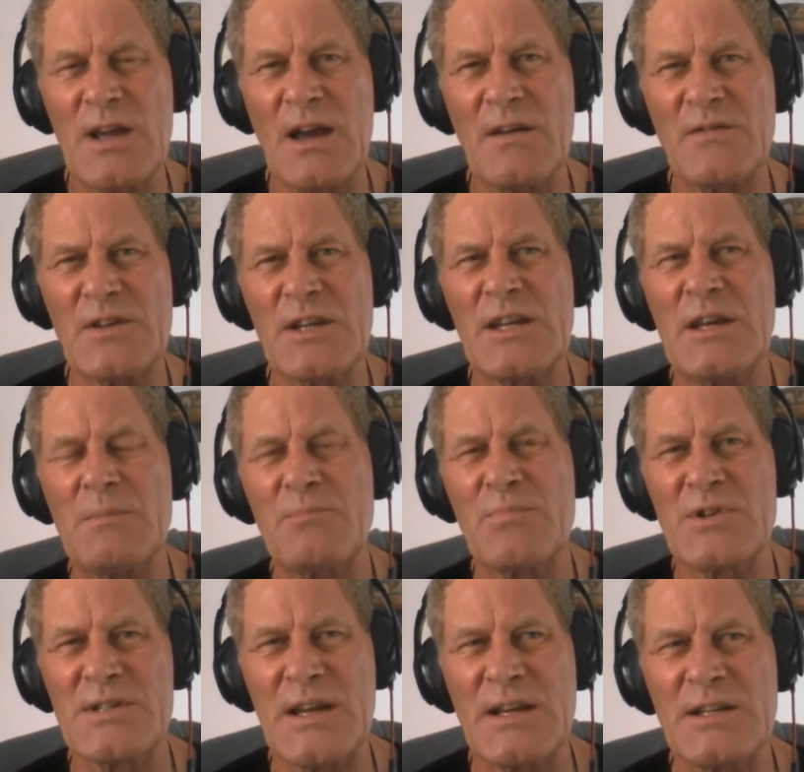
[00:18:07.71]
You have to keep
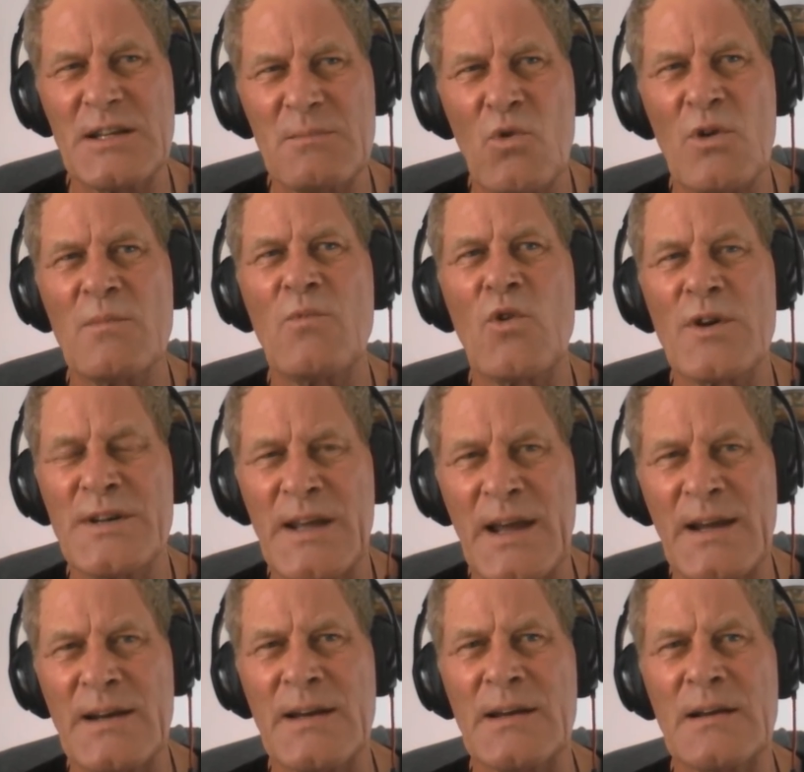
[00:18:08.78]
presenting more and more
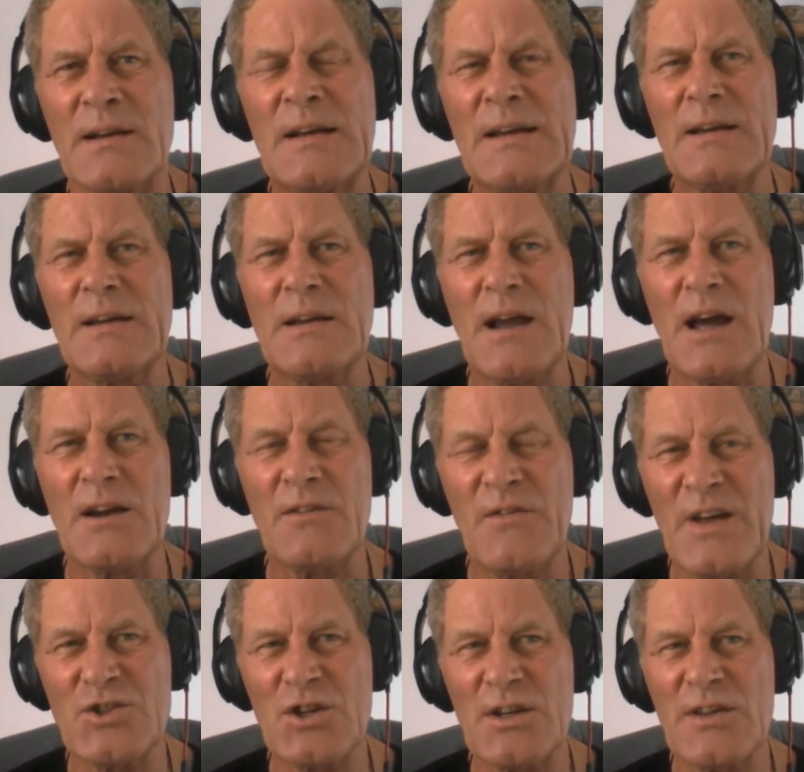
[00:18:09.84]
data, and
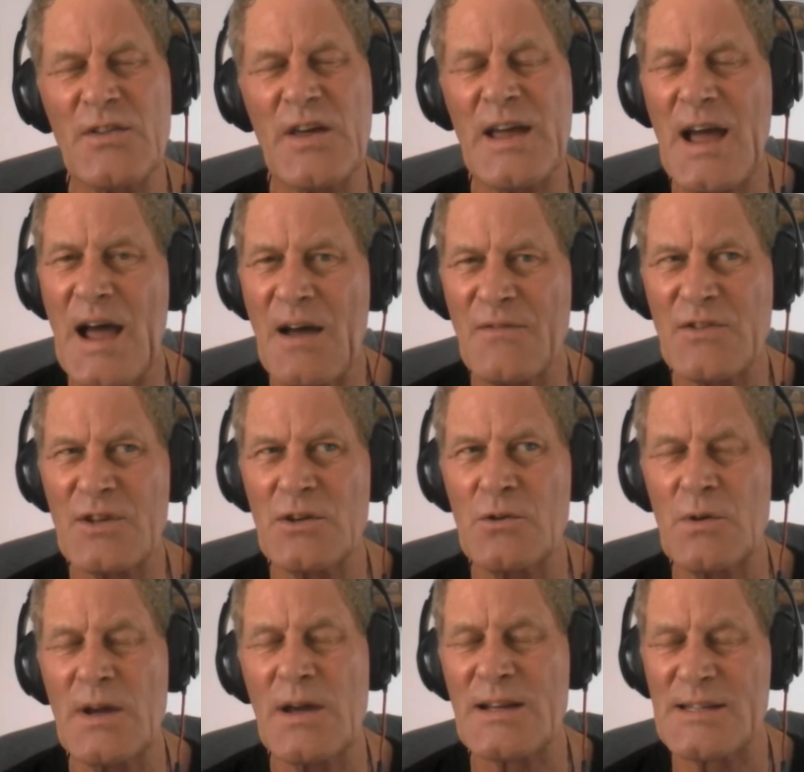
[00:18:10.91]
eventually they have
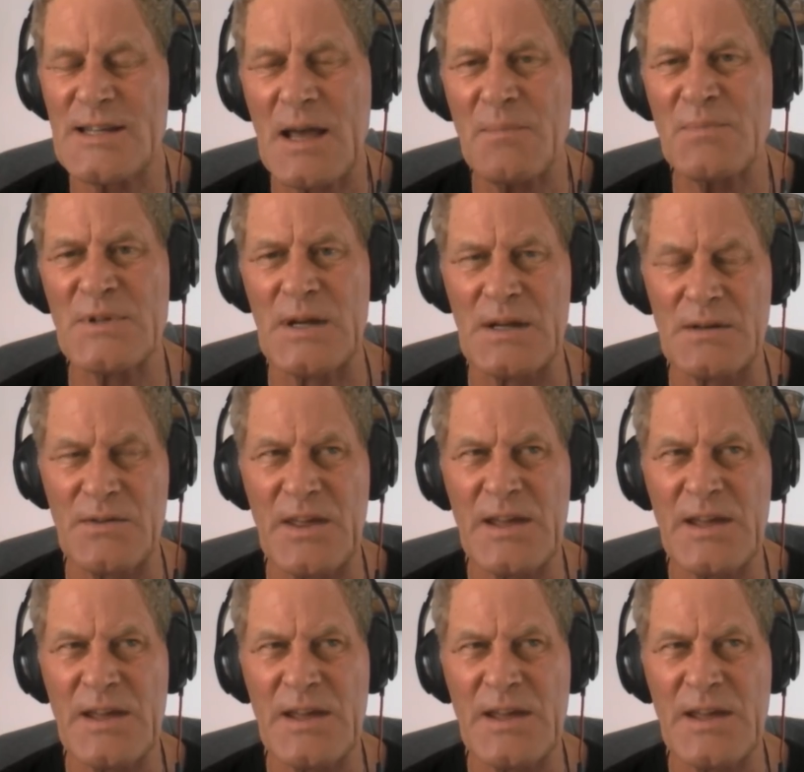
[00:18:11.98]
to accept it.